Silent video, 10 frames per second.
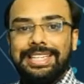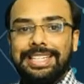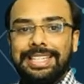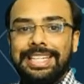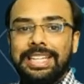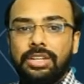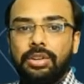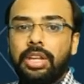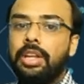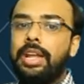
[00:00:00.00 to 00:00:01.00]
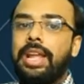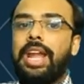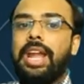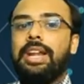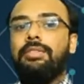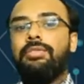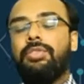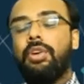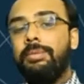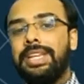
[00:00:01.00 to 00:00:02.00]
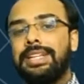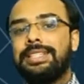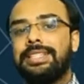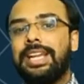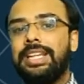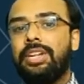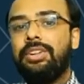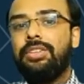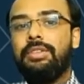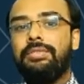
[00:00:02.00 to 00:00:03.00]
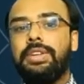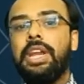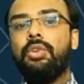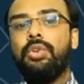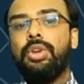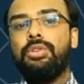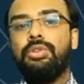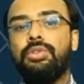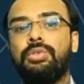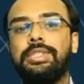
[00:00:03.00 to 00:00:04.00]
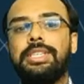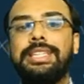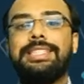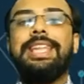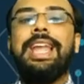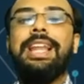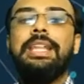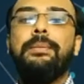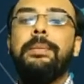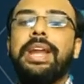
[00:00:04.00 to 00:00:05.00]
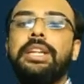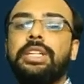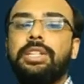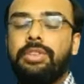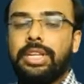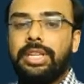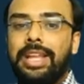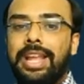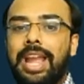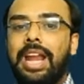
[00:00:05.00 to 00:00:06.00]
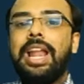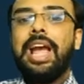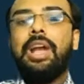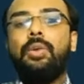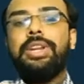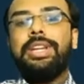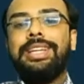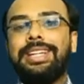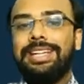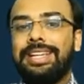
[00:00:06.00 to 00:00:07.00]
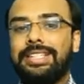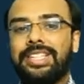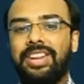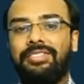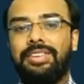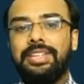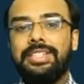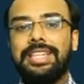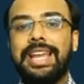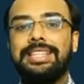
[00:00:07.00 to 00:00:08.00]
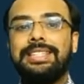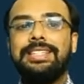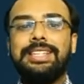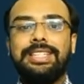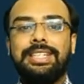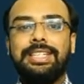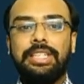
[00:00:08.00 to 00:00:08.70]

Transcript: eTree, and from inside eTree we are going to use is ElementTree, and I have created its reference as ET.